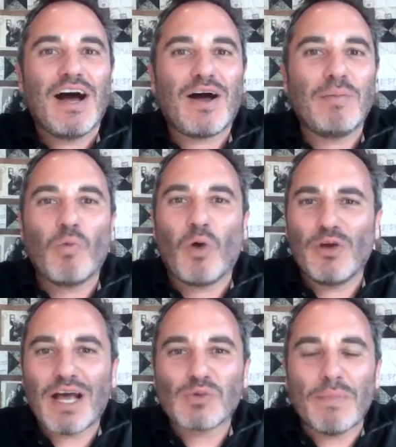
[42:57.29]
Um, what do
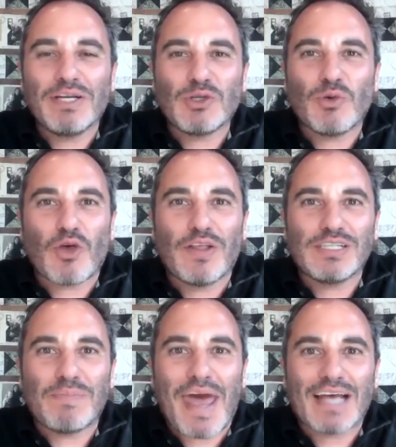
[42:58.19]
you guys want me to do with all
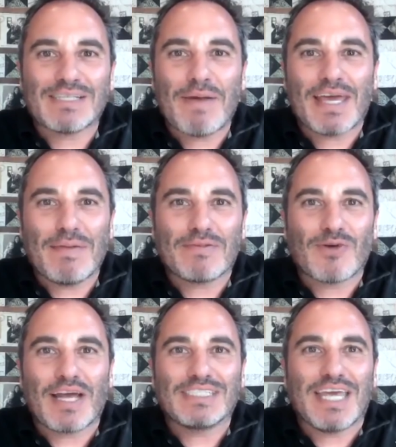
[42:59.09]
these bags? Am I keep?
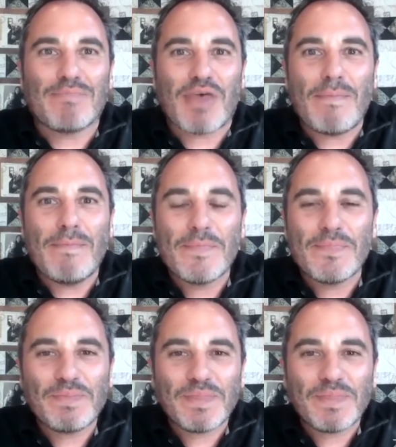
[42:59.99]
Do I get to keep them?